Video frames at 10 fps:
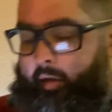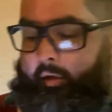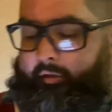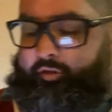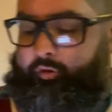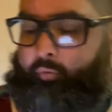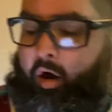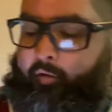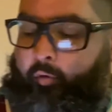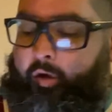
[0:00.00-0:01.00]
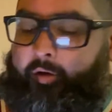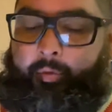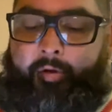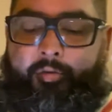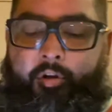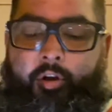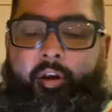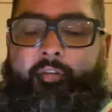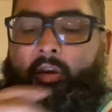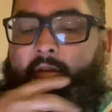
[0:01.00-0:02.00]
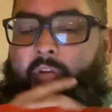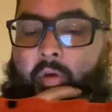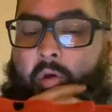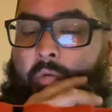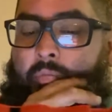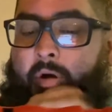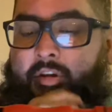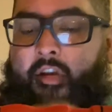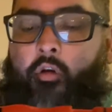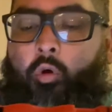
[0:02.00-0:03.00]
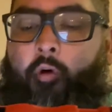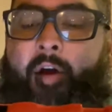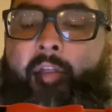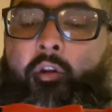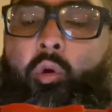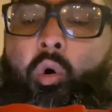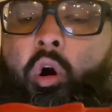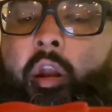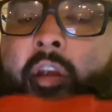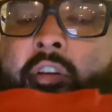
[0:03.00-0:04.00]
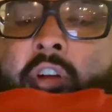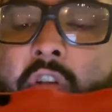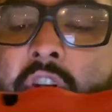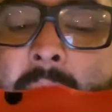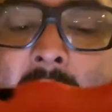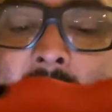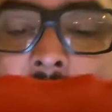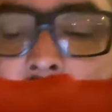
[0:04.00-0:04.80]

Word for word: uh, Sirach 43 and 30 says, when ye glorify the Lord, exalt him as,